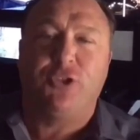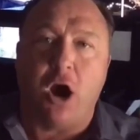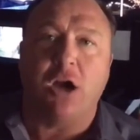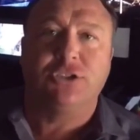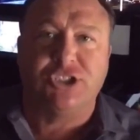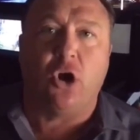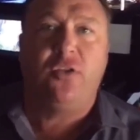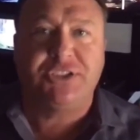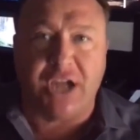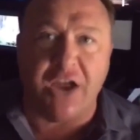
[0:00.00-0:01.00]
heart and soul of
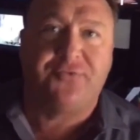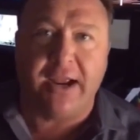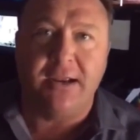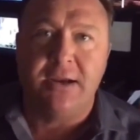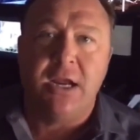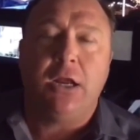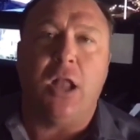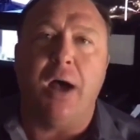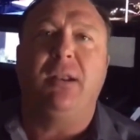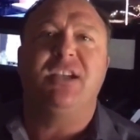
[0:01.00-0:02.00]
this country.
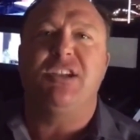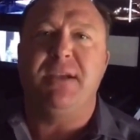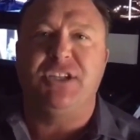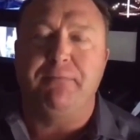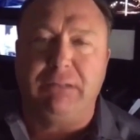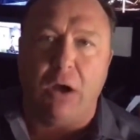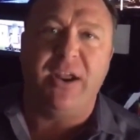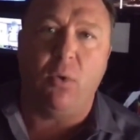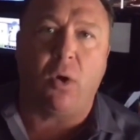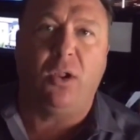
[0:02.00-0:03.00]
Globalism is
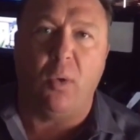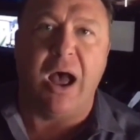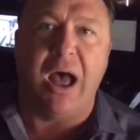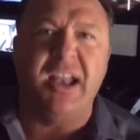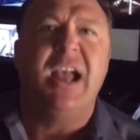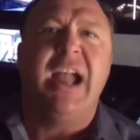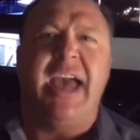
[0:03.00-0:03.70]
imploding worldwide,